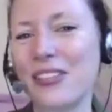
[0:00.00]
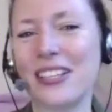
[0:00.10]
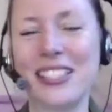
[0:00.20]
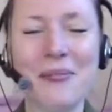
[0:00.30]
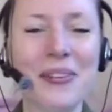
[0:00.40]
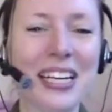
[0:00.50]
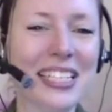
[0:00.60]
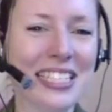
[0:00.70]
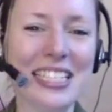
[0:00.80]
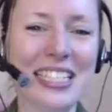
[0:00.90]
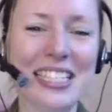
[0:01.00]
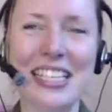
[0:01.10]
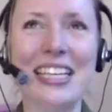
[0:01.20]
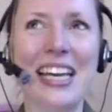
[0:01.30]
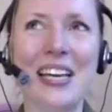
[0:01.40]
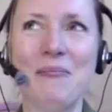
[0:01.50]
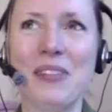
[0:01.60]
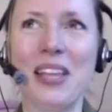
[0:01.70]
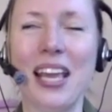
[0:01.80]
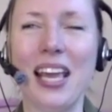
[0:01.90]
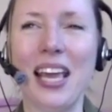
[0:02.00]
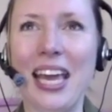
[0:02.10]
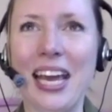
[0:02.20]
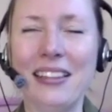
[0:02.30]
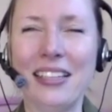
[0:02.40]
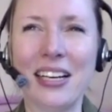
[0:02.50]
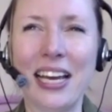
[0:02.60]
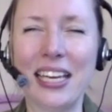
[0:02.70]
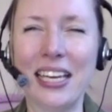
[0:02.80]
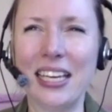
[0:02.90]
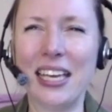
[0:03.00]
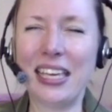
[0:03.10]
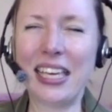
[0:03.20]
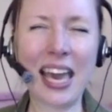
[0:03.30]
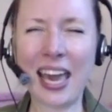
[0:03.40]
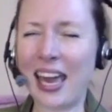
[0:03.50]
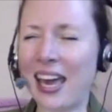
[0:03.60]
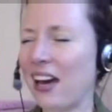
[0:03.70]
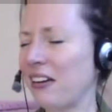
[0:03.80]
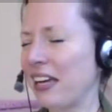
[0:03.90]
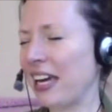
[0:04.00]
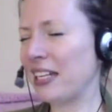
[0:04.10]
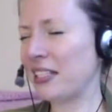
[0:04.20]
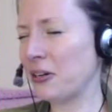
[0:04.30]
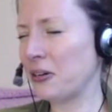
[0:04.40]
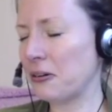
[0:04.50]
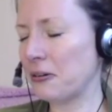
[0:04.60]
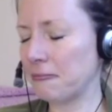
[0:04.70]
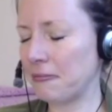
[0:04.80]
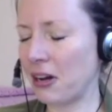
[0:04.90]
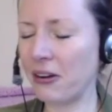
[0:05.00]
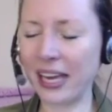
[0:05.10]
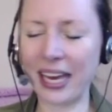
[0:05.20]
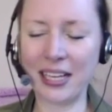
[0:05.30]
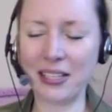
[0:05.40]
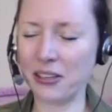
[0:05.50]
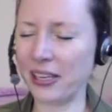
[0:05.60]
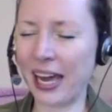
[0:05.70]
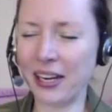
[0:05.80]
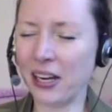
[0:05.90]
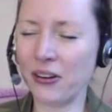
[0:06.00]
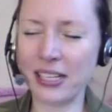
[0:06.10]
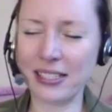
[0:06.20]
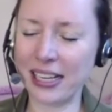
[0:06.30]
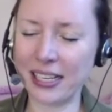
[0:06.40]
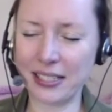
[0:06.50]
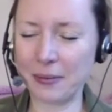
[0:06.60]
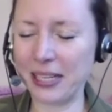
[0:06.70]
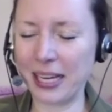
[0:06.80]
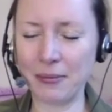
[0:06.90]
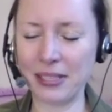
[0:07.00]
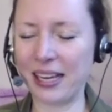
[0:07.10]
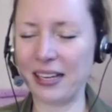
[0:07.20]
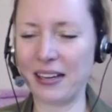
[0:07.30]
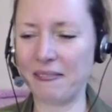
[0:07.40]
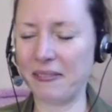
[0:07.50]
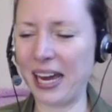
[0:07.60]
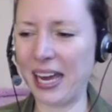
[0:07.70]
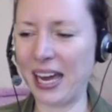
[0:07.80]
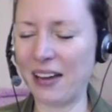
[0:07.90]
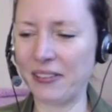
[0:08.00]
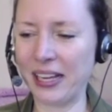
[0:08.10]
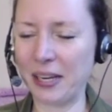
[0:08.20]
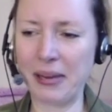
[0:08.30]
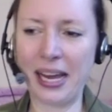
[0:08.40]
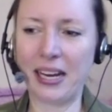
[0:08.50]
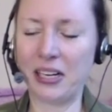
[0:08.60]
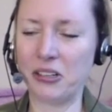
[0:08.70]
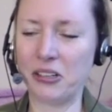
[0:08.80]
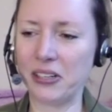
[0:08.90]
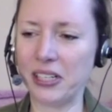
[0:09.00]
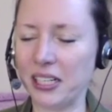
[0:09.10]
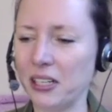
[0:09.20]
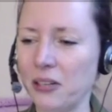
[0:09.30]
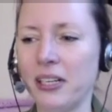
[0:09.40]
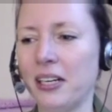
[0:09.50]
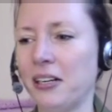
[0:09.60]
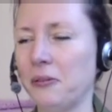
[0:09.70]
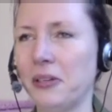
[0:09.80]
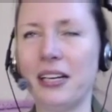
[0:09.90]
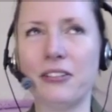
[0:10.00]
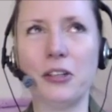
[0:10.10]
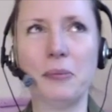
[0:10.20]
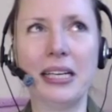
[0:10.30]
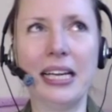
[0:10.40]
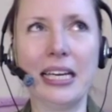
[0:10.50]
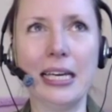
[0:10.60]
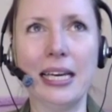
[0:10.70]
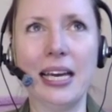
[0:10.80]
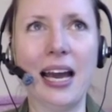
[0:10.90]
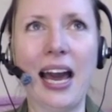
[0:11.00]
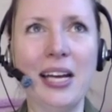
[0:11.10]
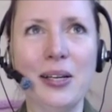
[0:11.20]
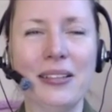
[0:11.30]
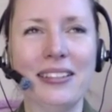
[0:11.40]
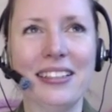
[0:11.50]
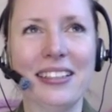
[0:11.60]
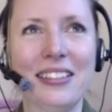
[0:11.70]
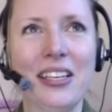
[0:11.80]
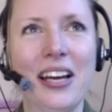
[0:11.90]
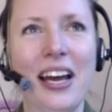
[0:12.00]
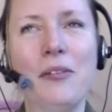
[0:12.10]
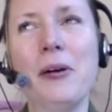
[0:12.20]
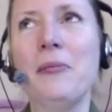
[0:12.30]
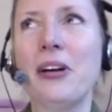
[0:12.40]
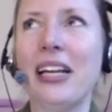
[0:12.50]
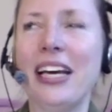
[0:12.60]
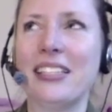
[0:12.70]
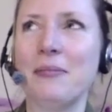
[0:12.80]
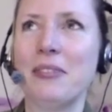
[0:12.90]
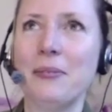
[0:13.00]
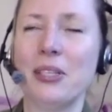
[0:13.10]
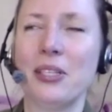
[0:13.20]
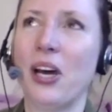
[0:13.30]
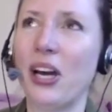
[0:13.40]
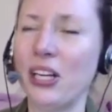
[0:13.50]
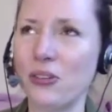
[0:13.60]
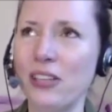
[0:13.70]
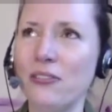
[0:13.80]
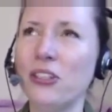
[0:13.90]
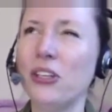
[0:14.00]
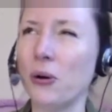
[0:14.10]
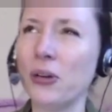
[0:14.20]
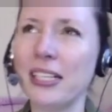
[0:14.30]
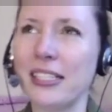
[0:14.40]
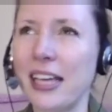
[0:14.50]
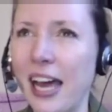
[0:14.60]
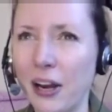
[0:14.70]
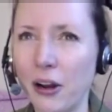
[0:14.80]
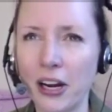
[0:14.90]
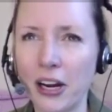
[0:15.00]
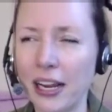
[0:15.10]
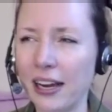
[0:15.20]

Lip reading: somebody's listening in and they're like, yeah, okay, so yeah, I notice like sometimes I have like a bad inner critic going on or whatever, but like I I remember like sometimes it's hard to even notice that, or